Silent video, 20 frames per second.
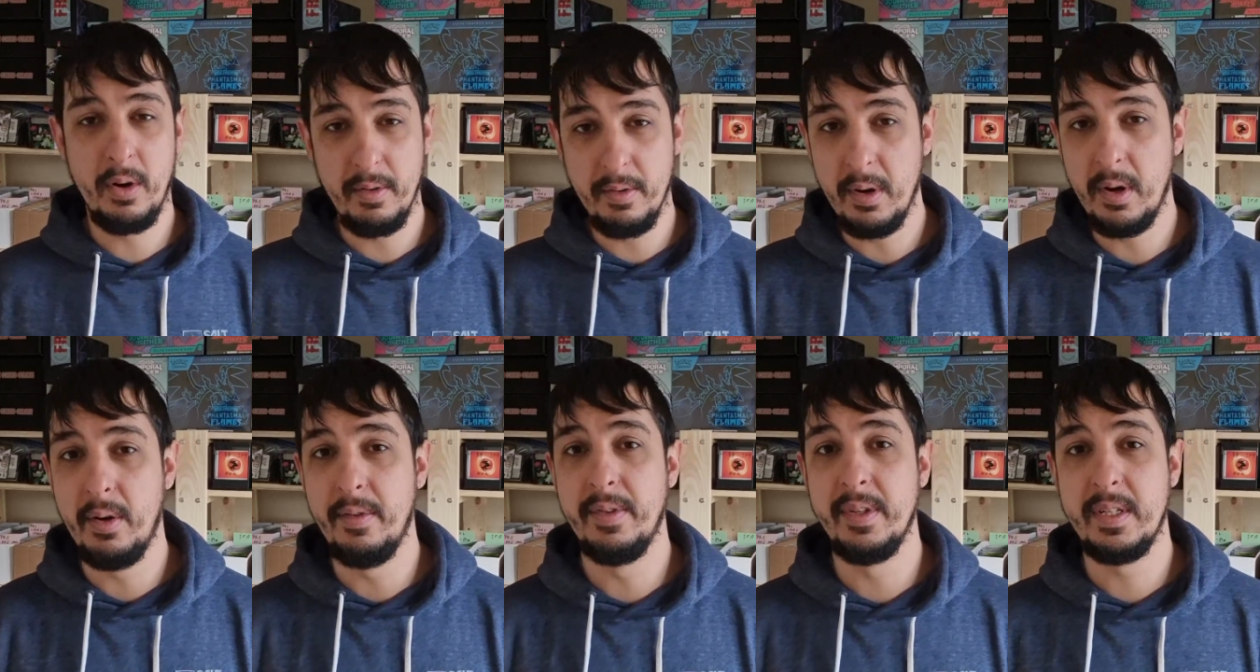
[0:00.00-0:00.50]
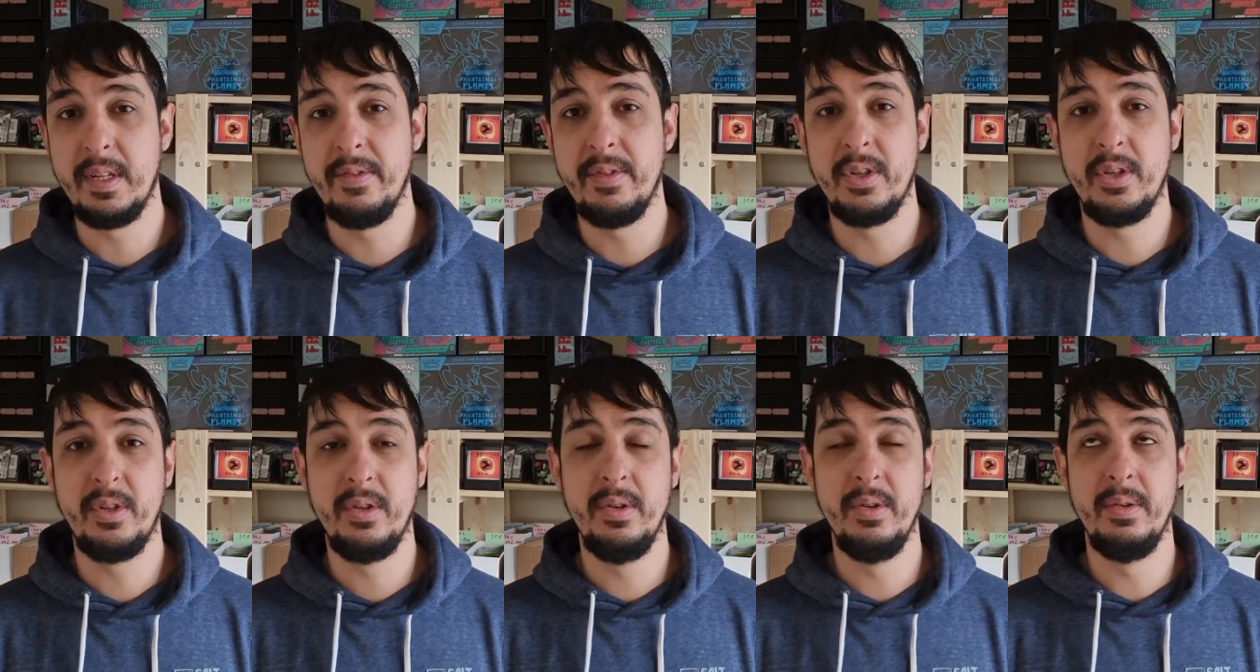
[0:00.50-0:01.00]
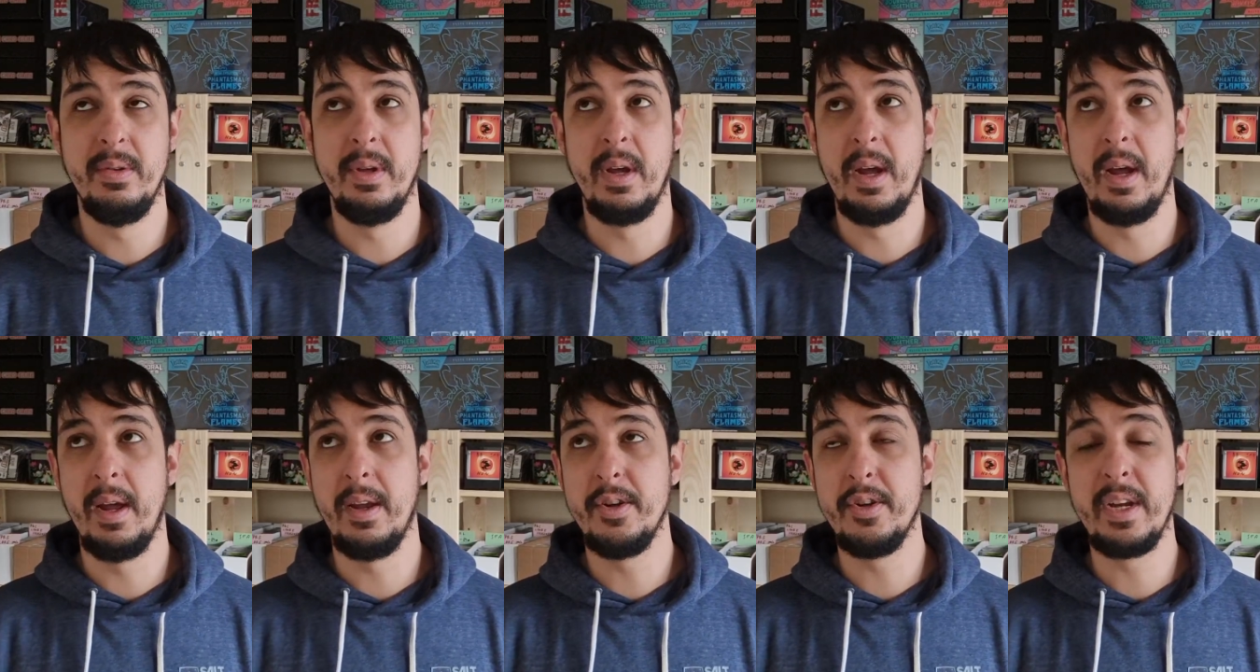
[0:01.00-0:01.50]
obviously
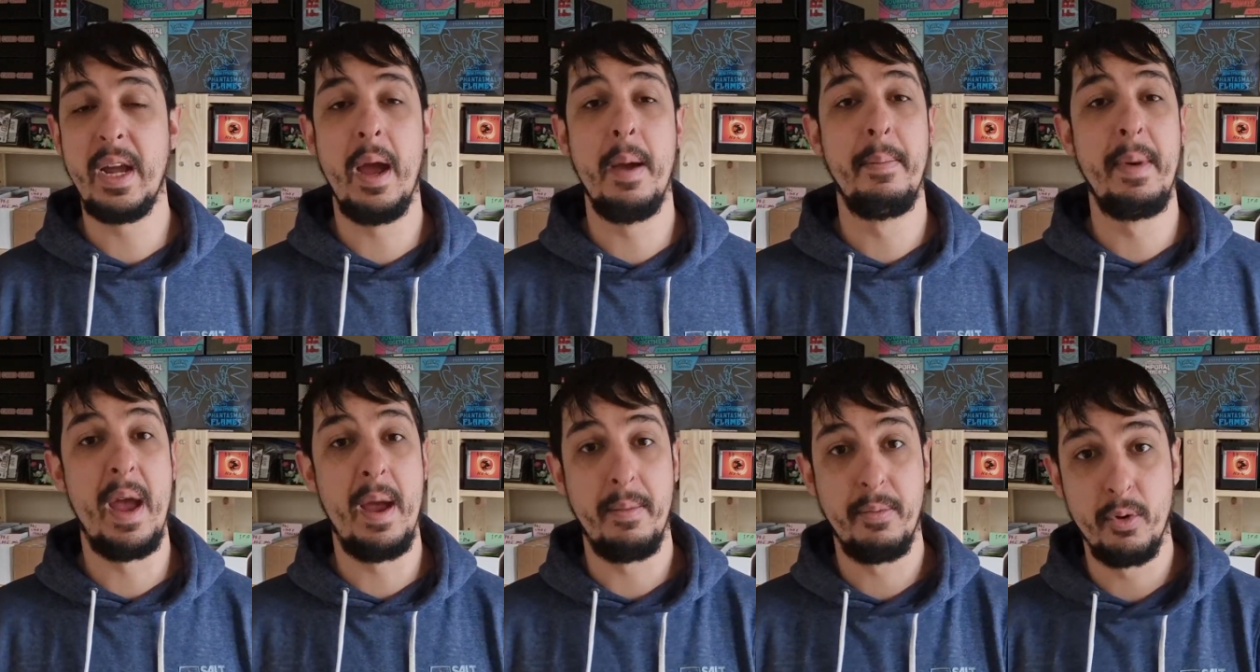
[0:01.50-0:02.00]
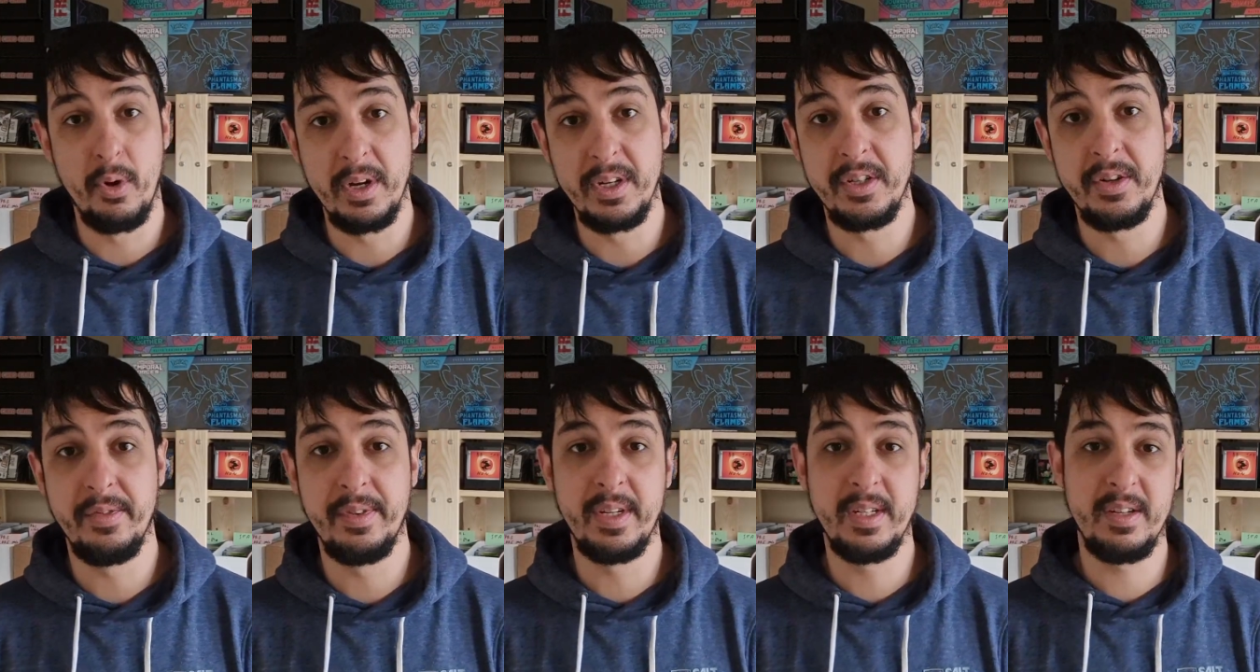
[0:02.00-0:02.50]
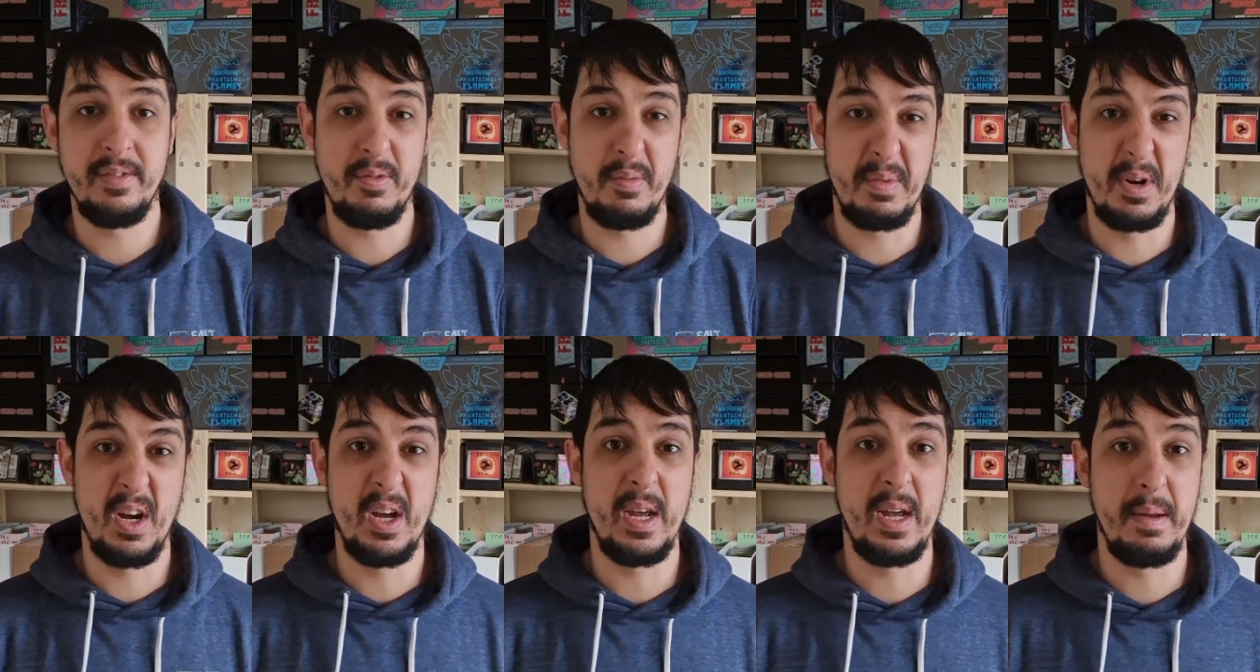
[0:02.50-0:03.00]
you get a better price on things if you
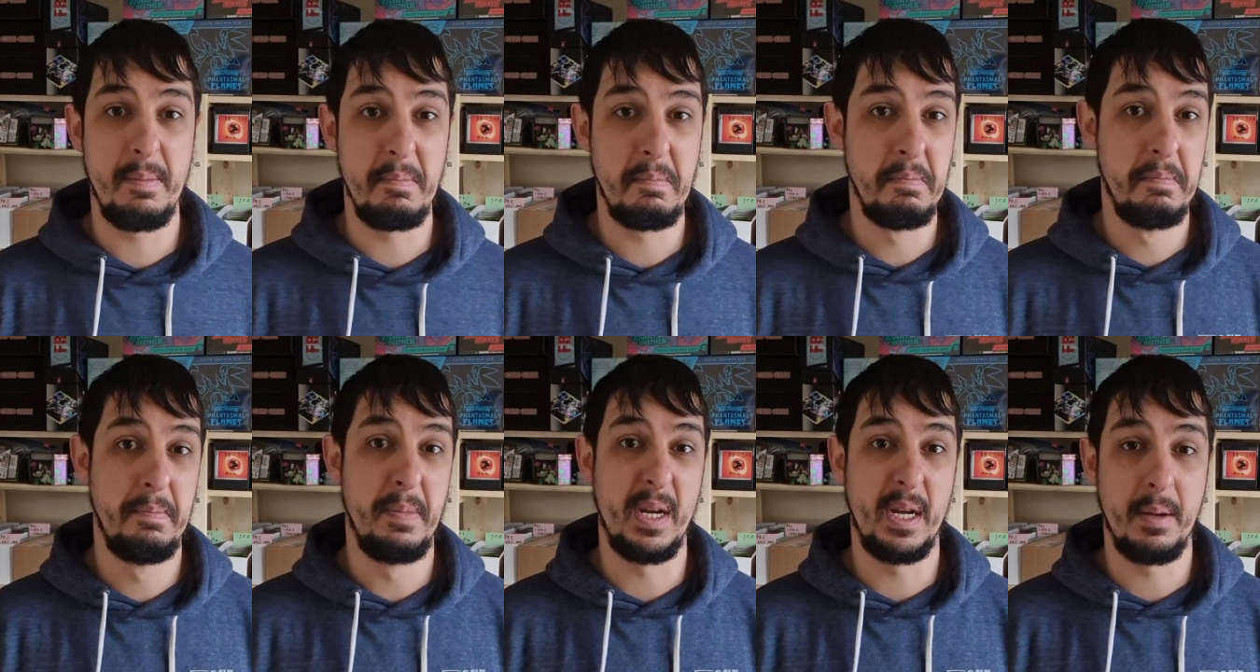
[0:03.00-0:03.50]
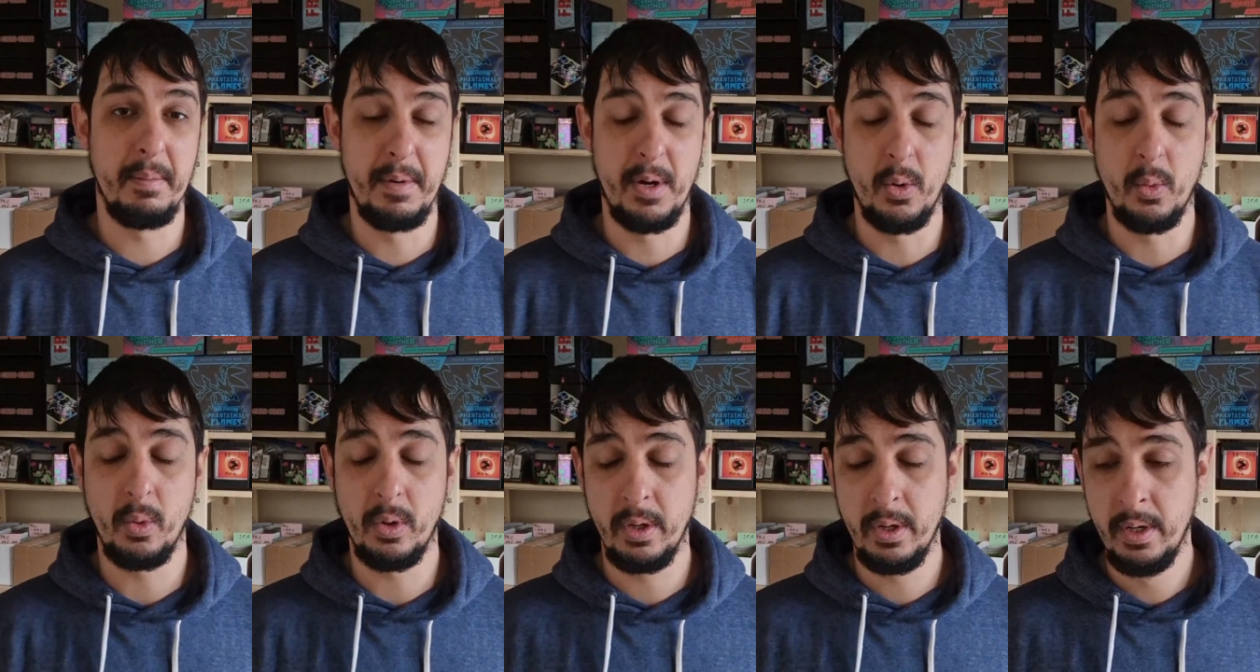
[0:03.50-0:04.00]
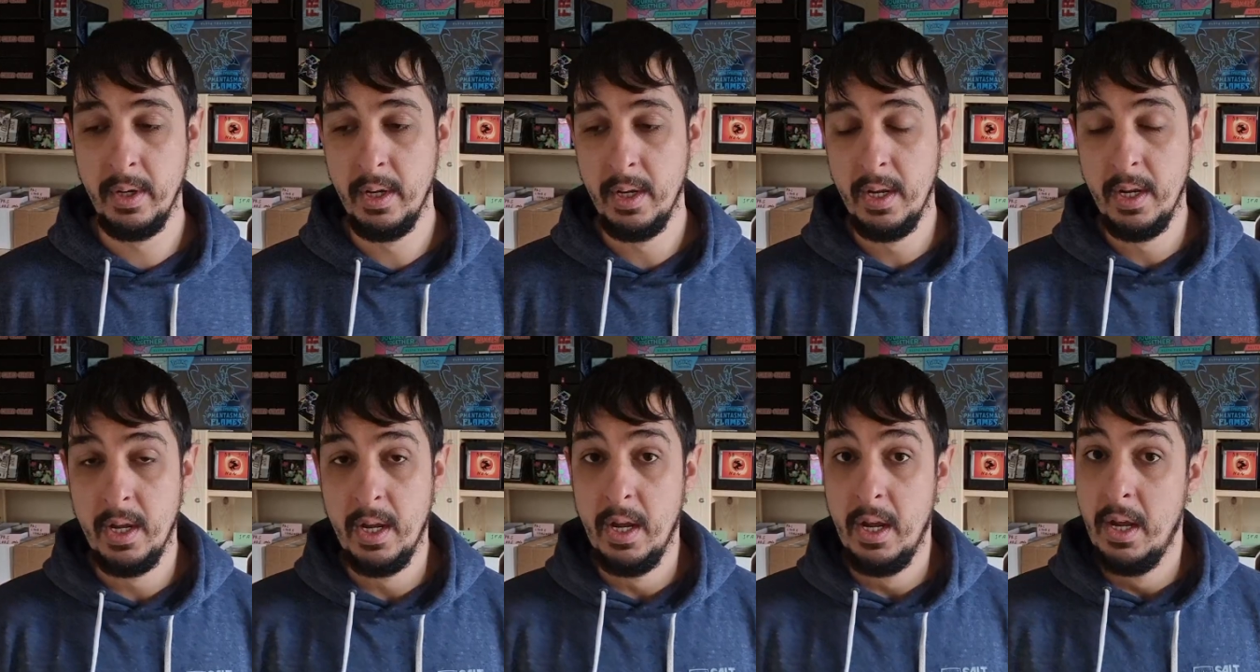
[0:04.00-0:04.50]
buy it in bigger bulk.
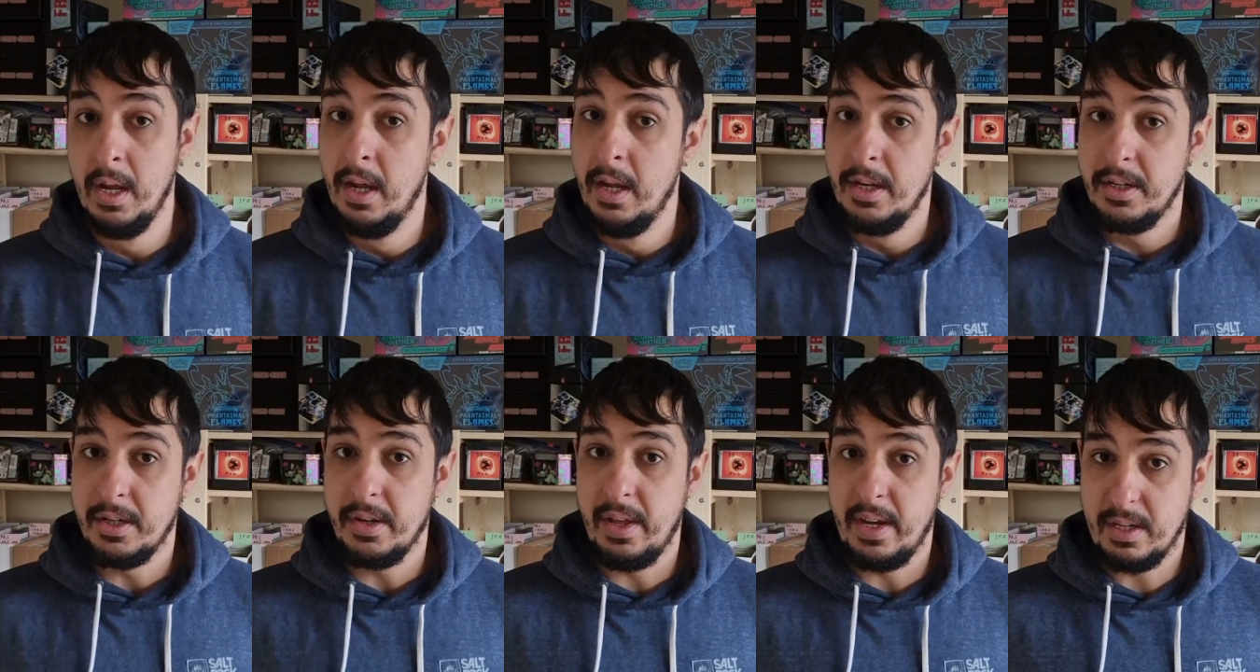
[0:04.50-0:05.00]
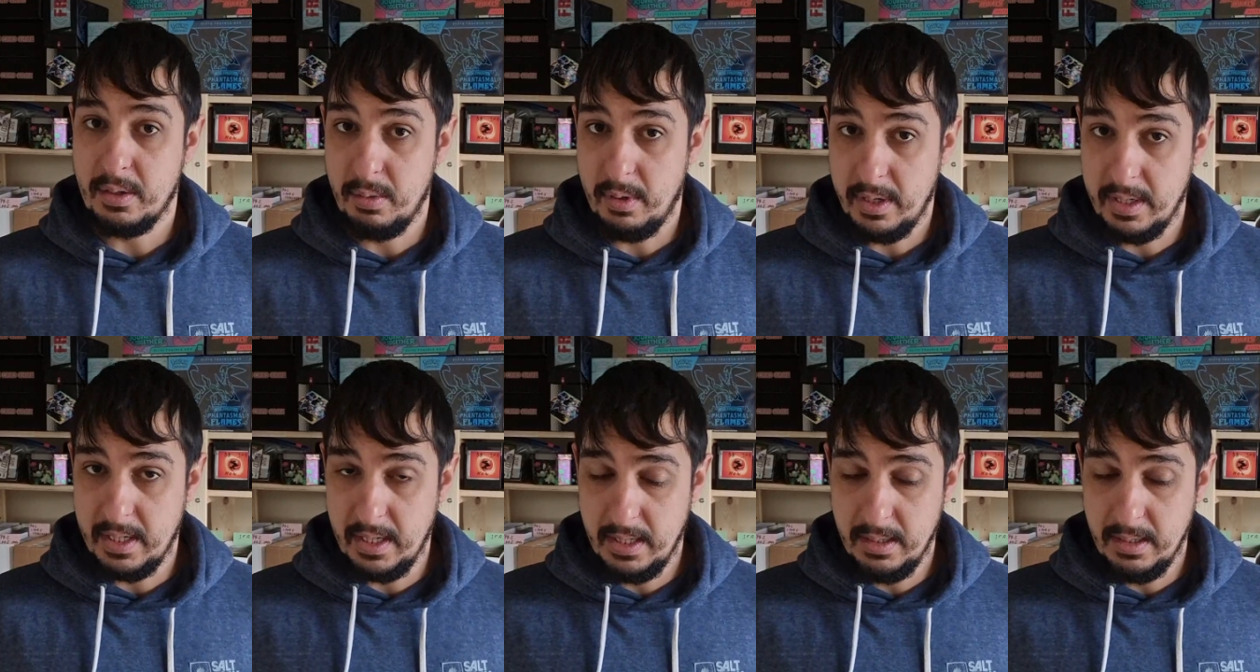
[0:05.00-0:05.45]
So that's what I did.